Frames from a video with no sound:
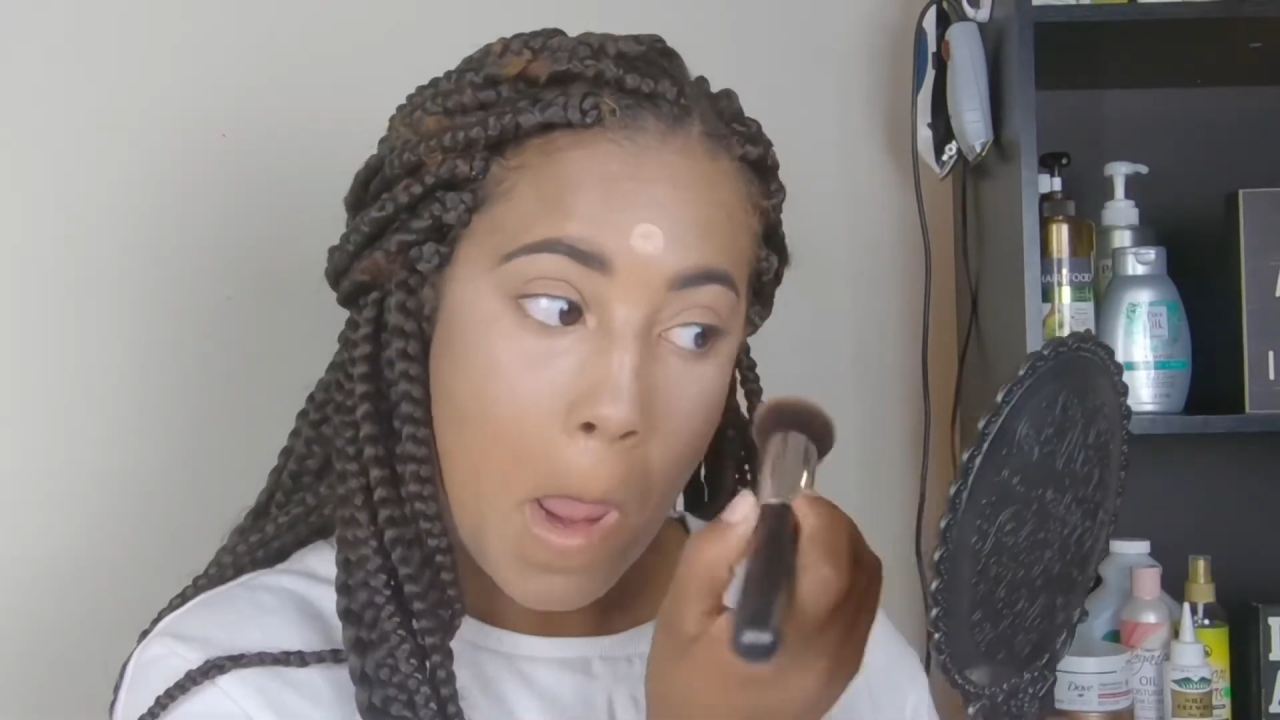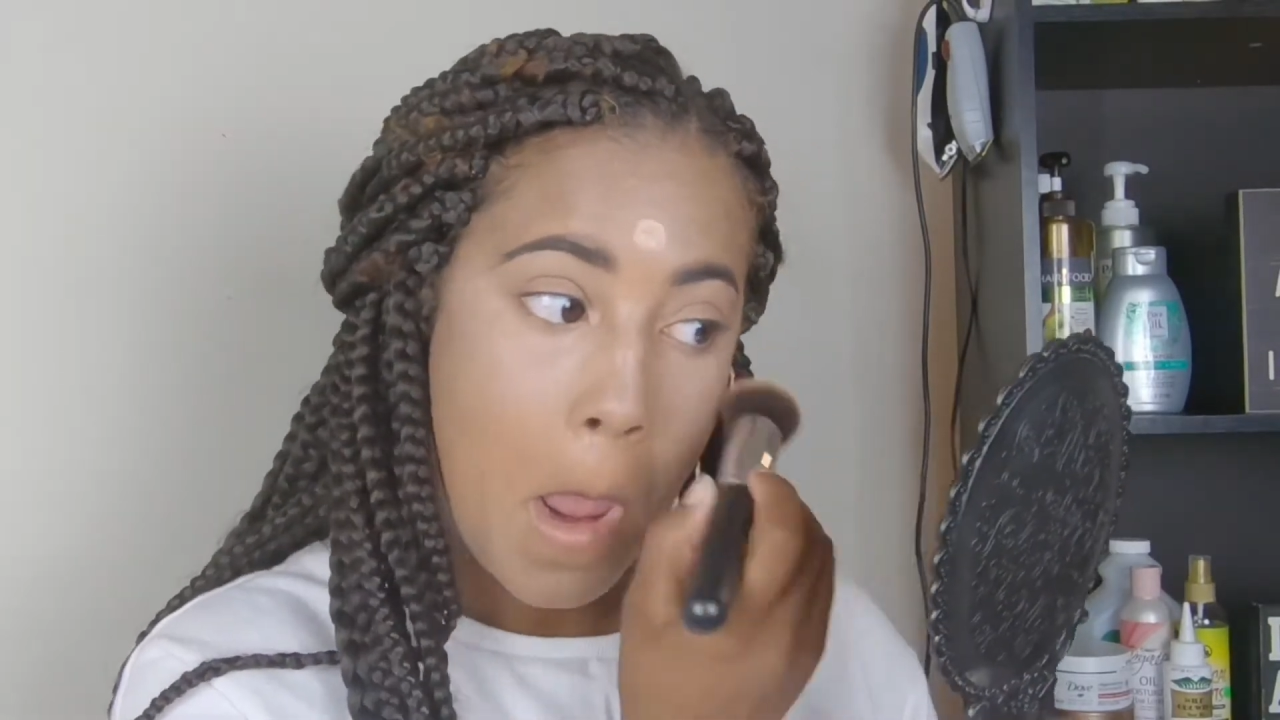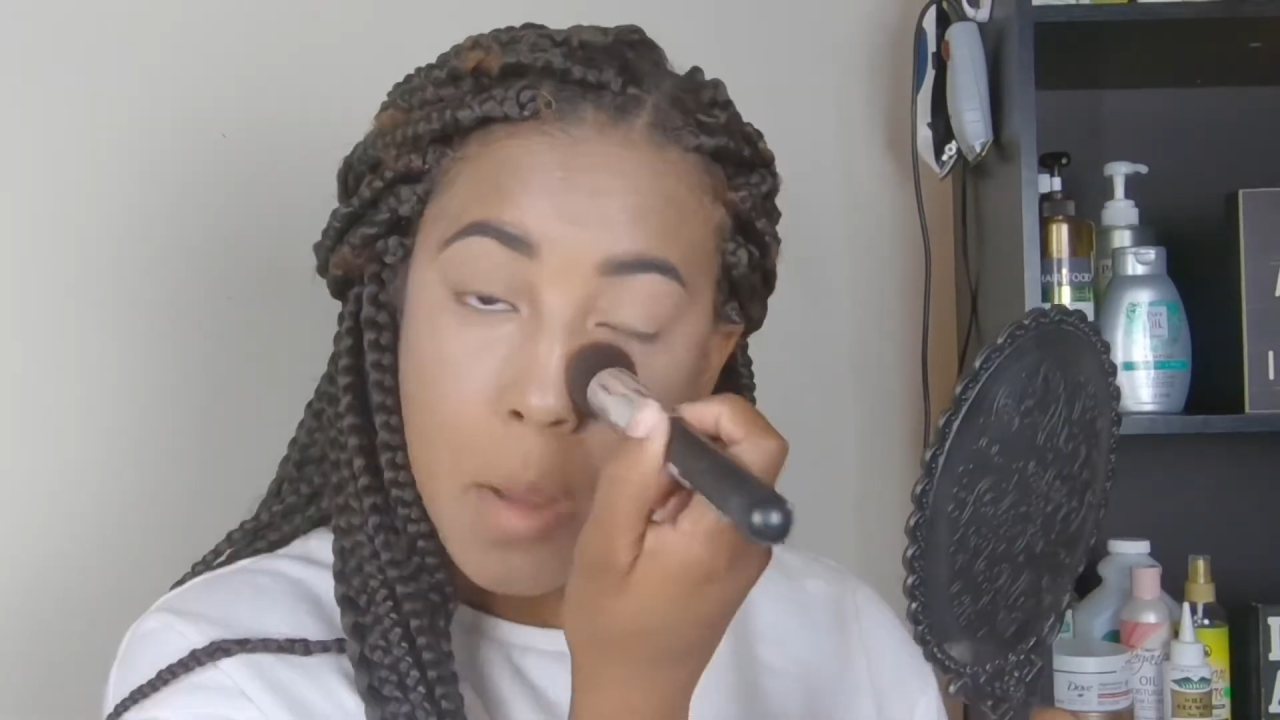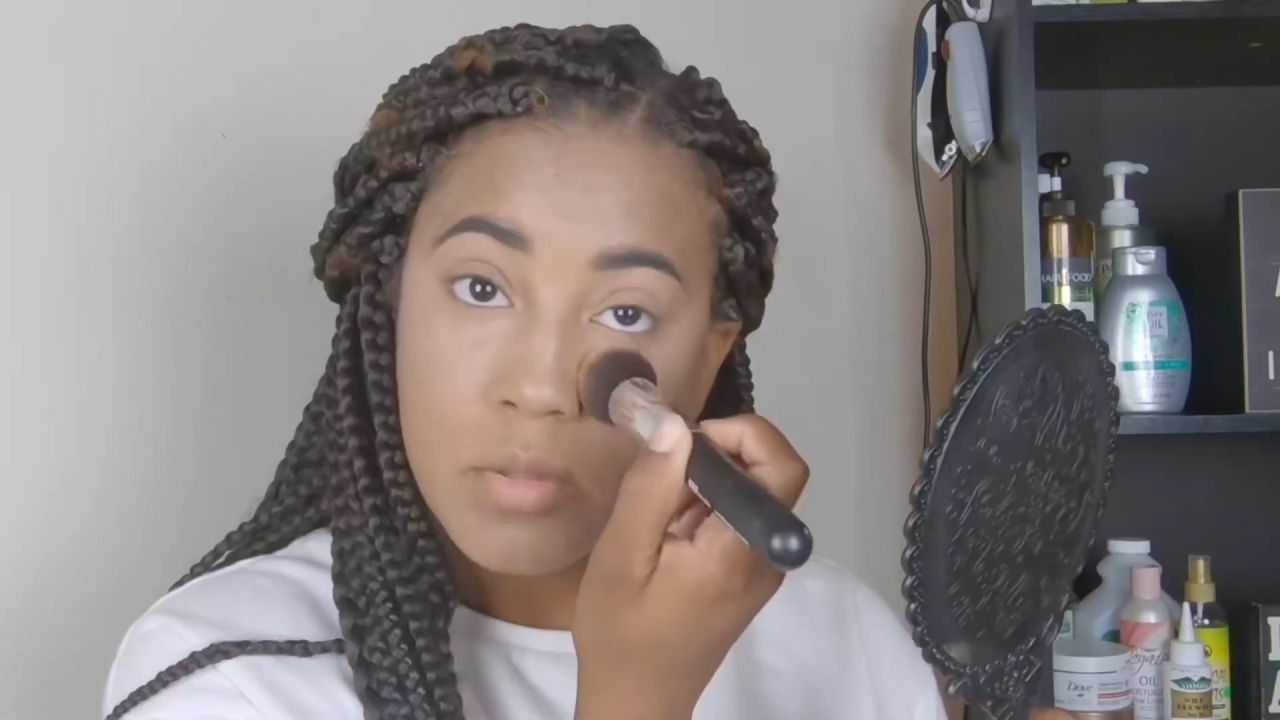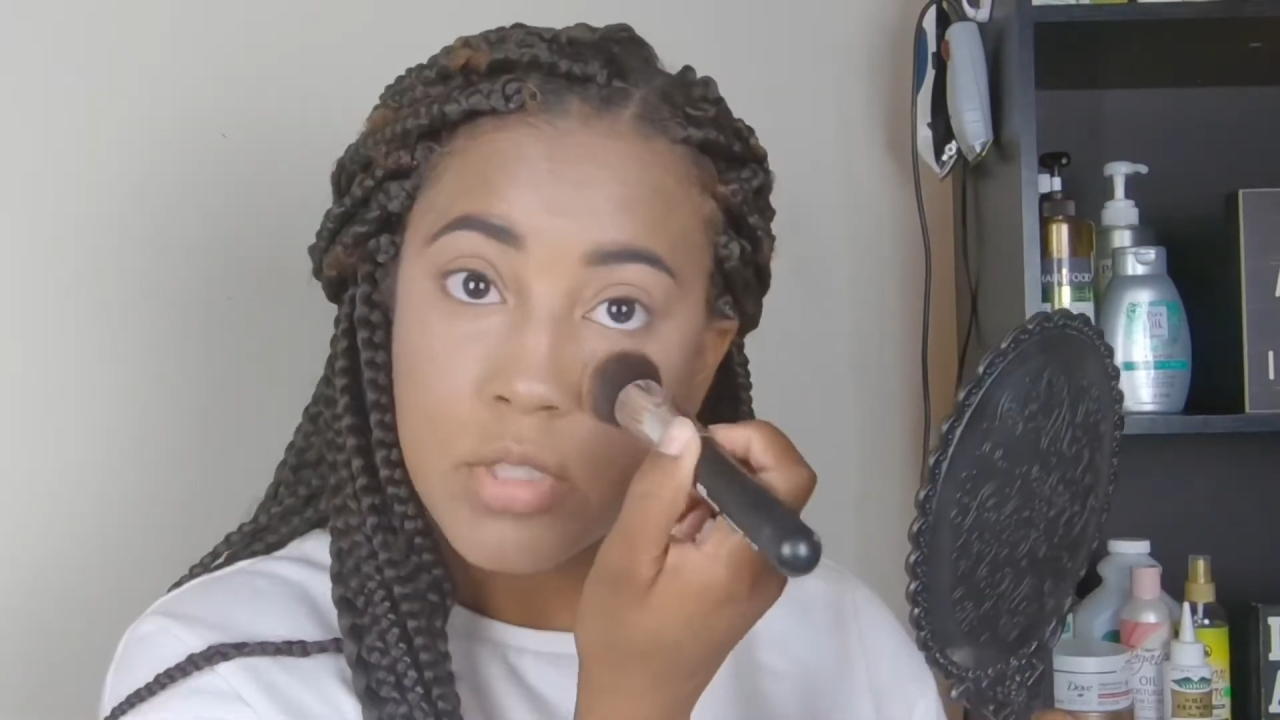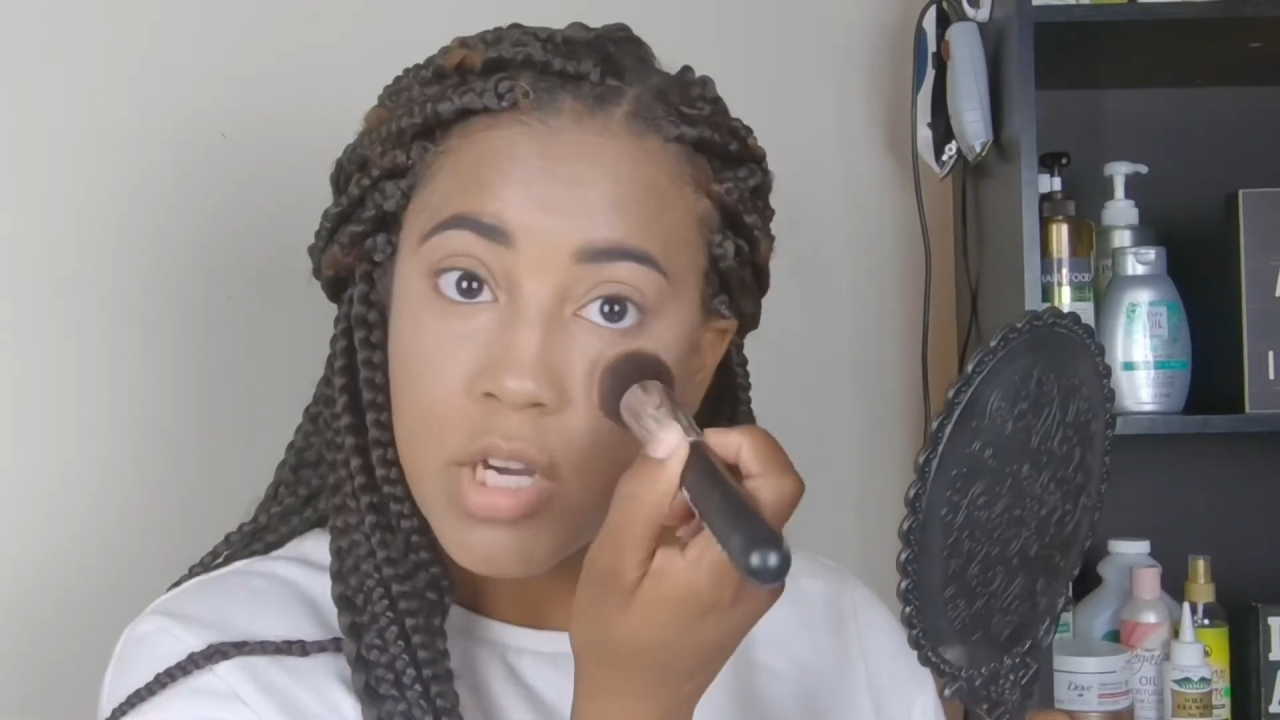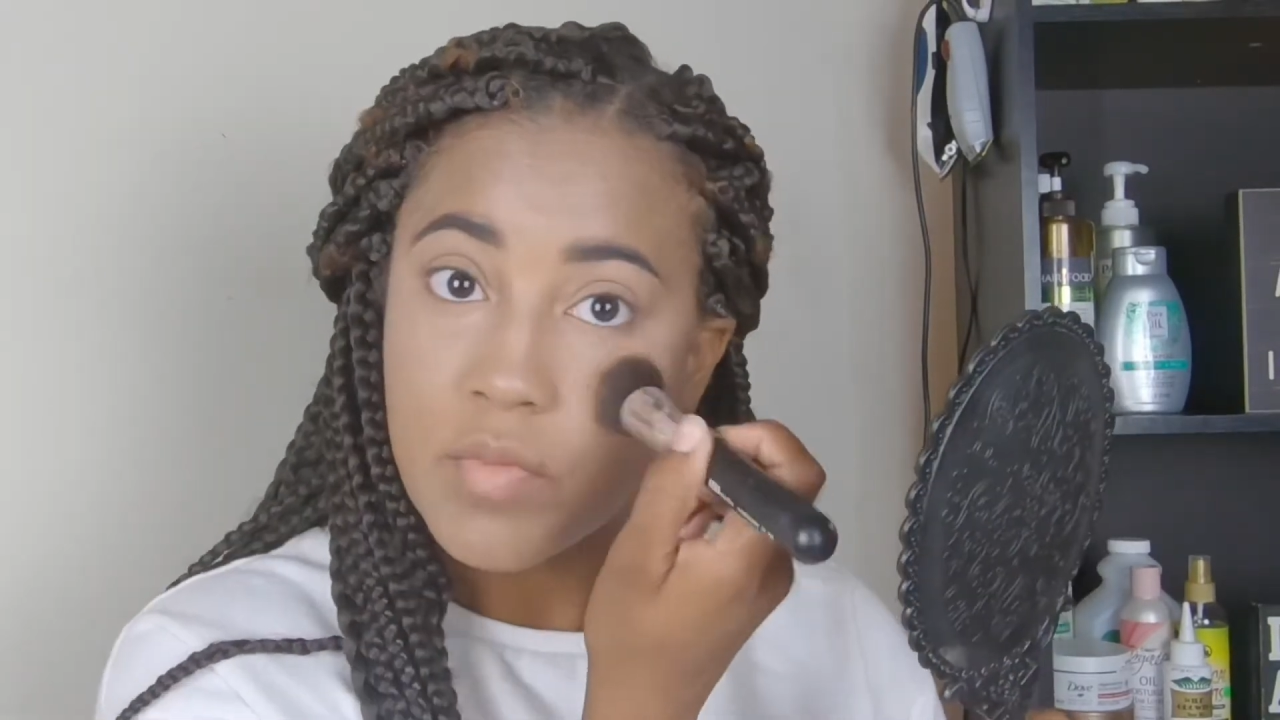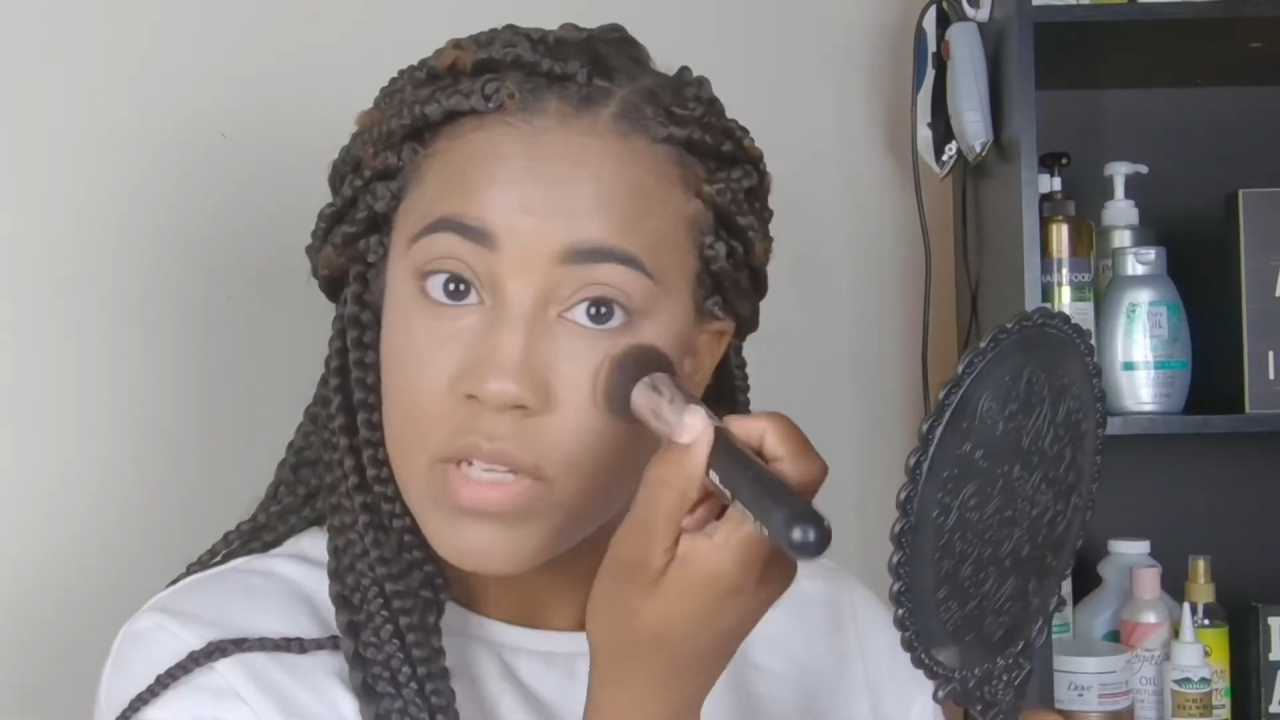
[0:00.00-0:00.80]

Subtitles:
I'm sorry if